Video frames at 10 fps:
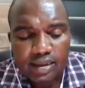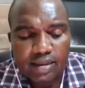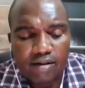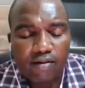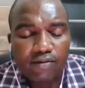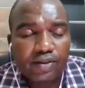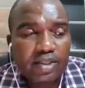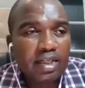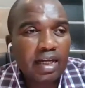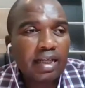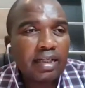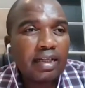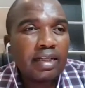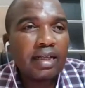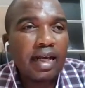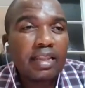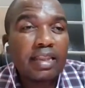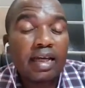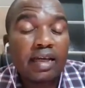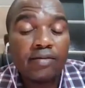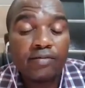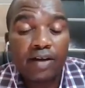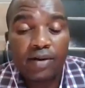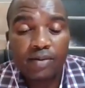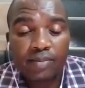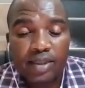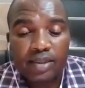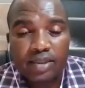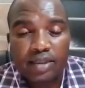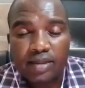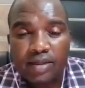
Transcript: in our physical and other environments,